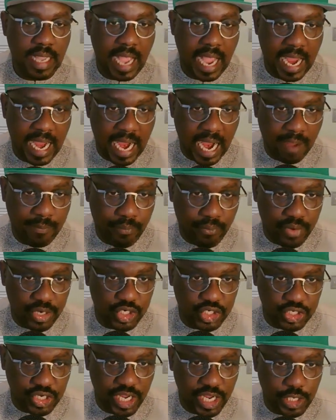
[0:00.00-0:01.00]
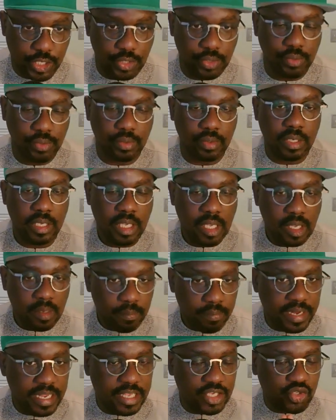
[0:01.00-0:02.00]
I appreciate you.
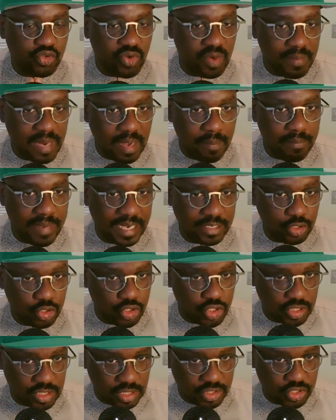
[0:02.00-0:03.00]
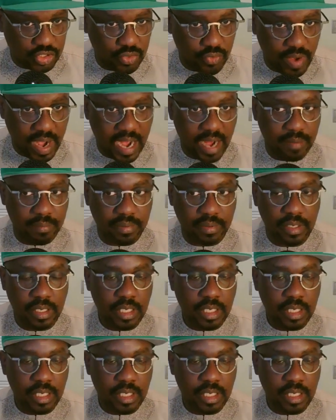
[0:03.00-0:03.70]
Please remember to subscribe.